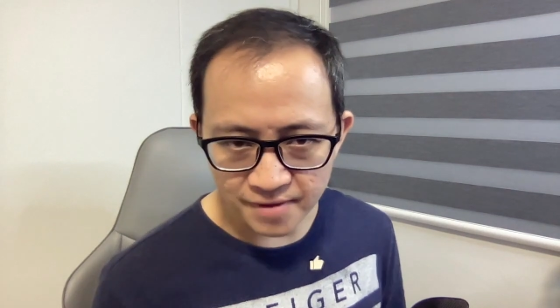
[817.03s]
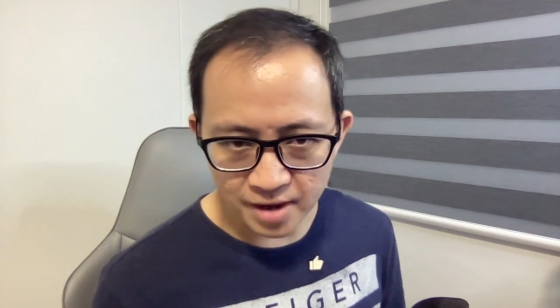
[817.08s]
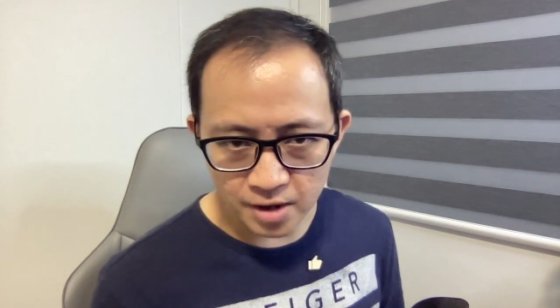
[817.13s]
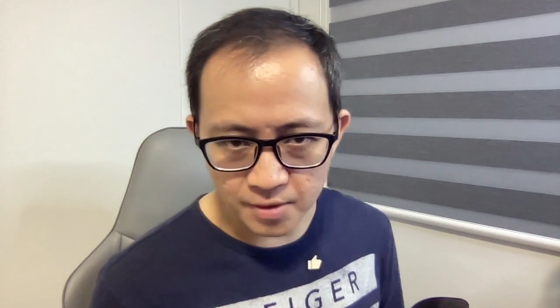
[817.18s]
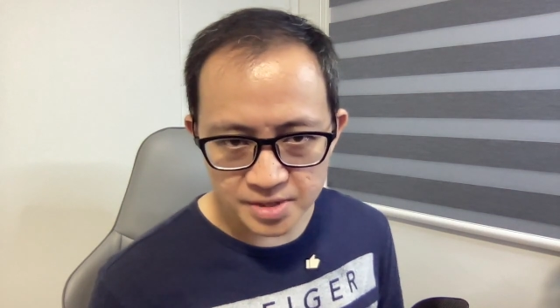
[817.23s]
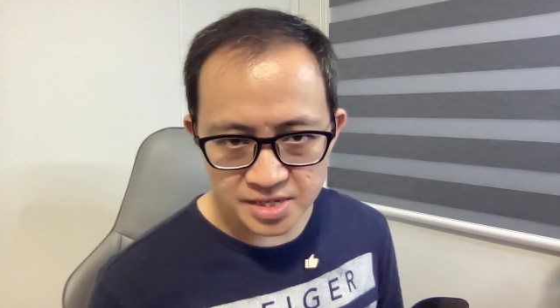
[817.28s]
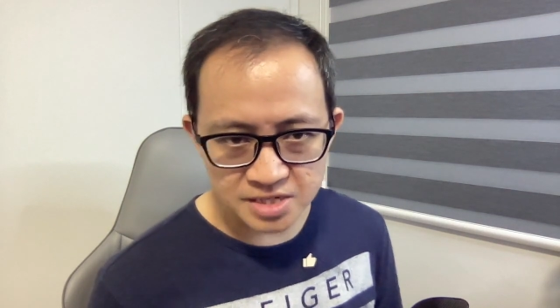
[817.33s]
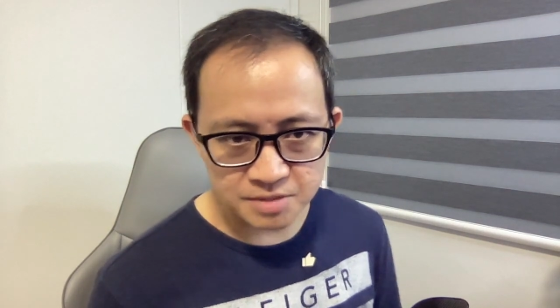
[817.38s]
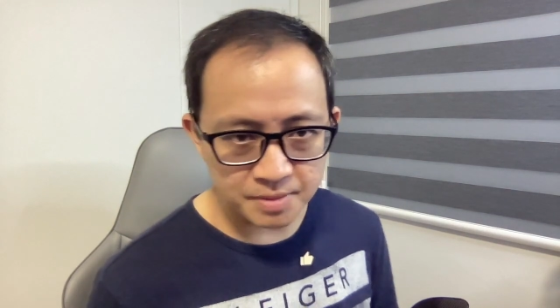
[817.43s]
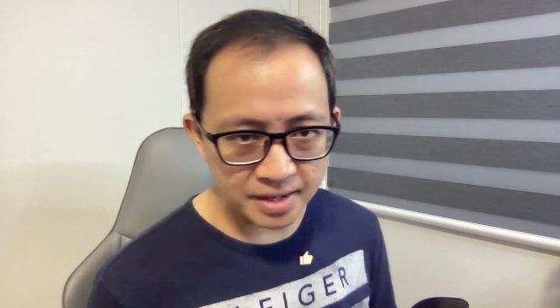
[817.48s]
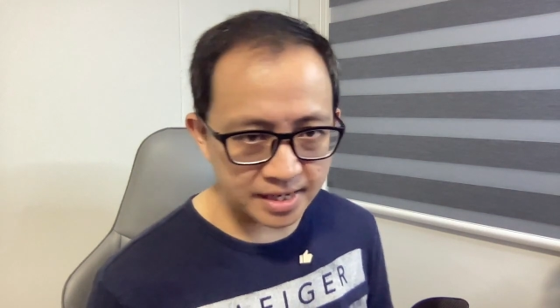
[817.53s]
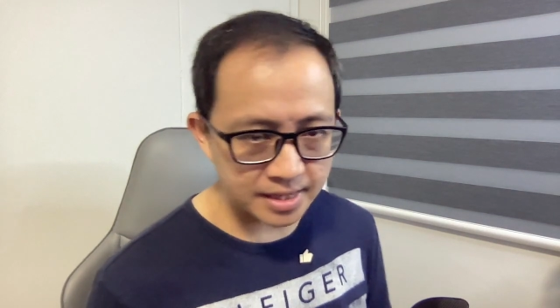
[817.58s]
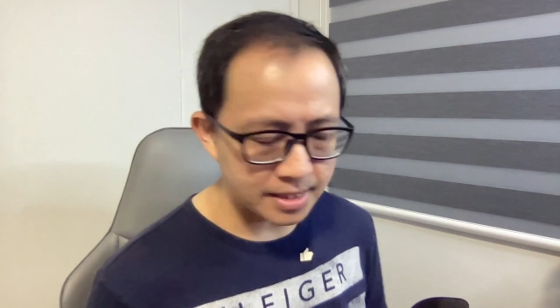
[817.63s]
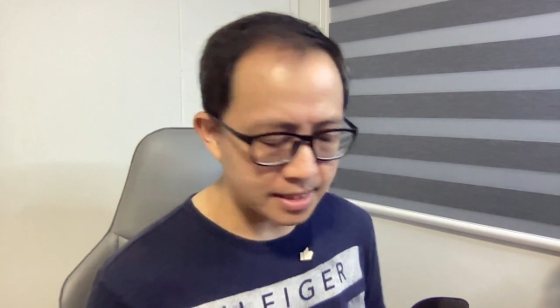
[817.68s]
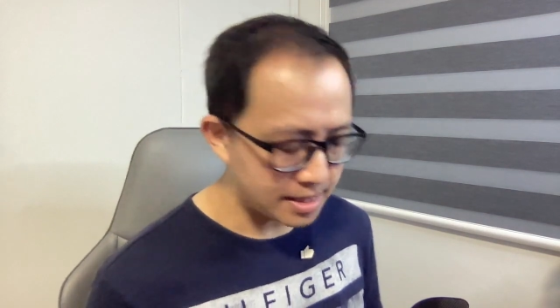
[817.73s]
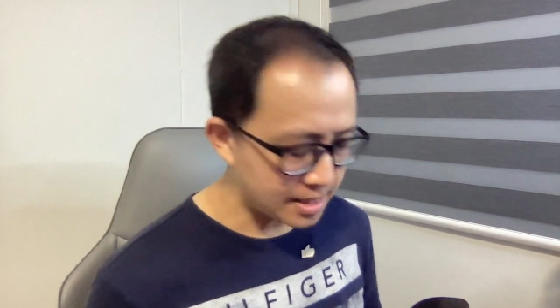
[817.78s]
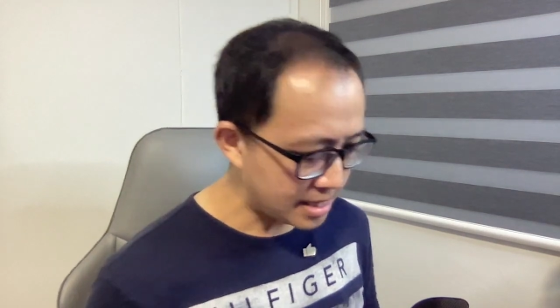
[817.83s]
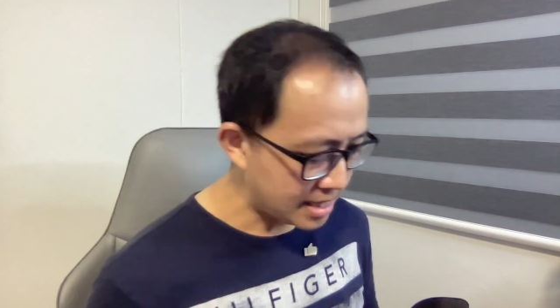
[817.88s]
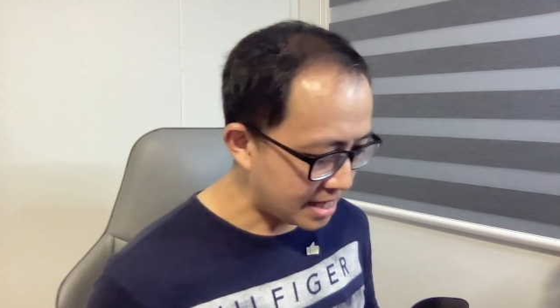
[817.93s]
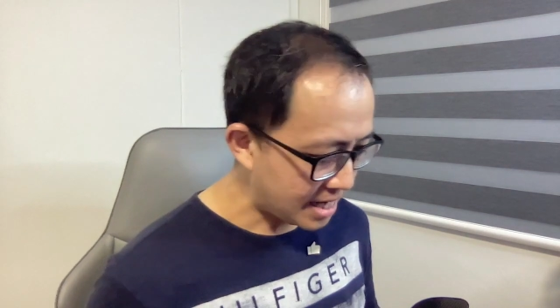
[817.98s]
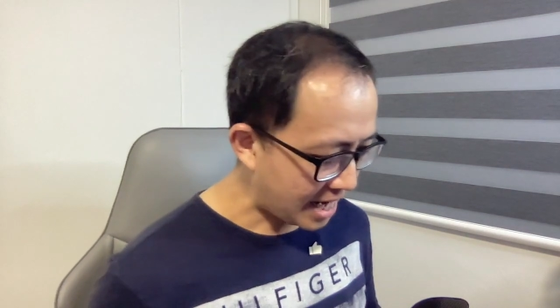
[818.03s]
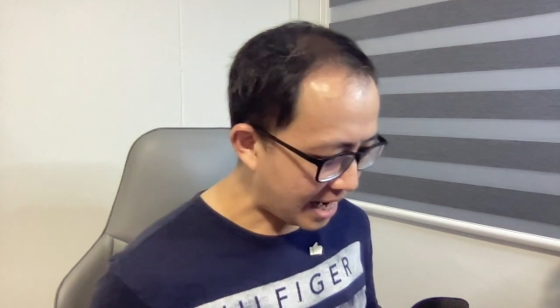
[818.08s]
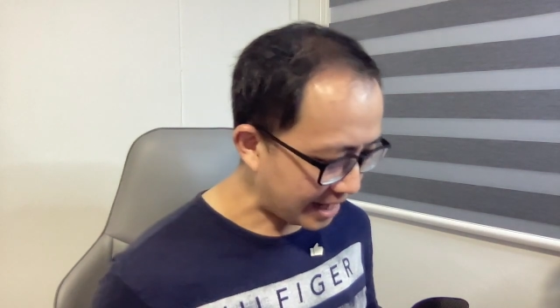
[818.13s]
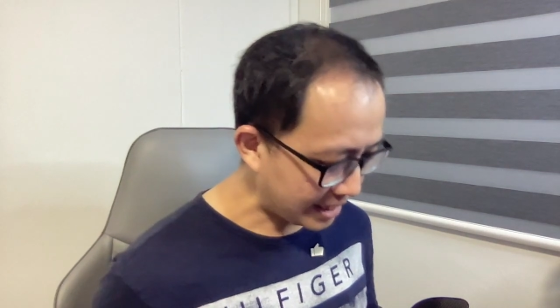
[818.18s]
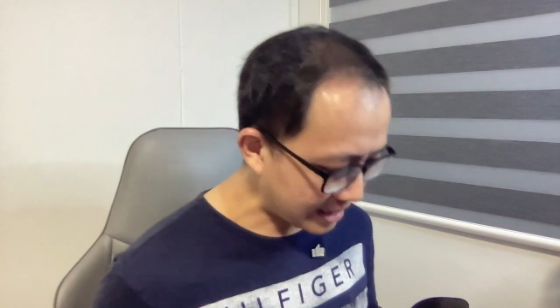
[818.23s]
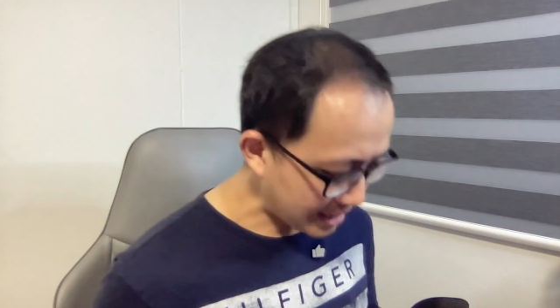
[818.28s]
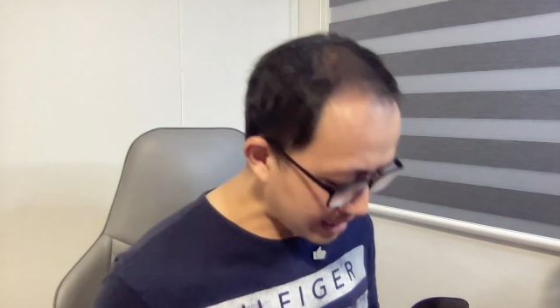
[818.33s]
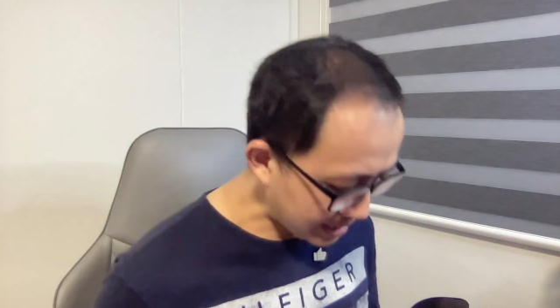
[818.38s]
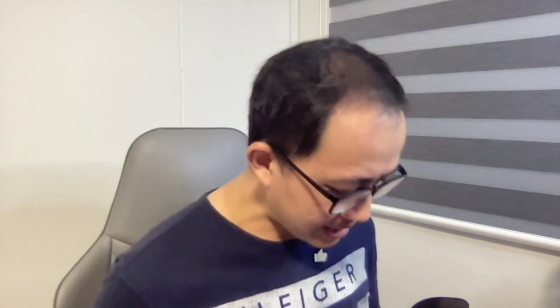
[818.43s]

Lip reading: hours. But I think